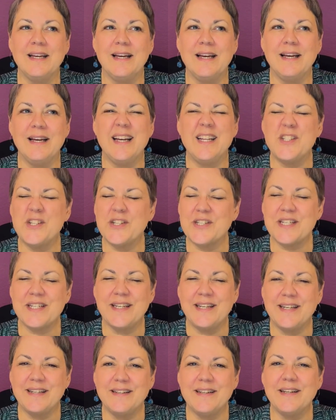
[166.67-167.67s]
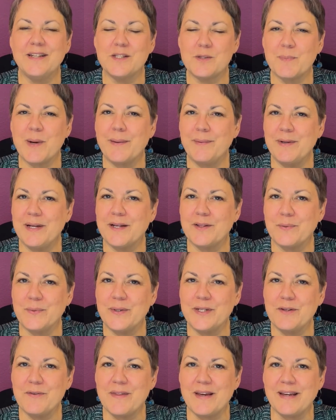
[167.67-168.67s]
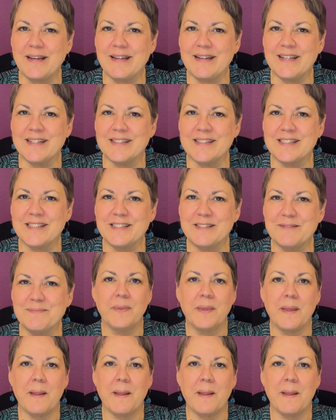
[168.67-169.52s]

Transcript: And just a hint, it's probably not the one you think it is.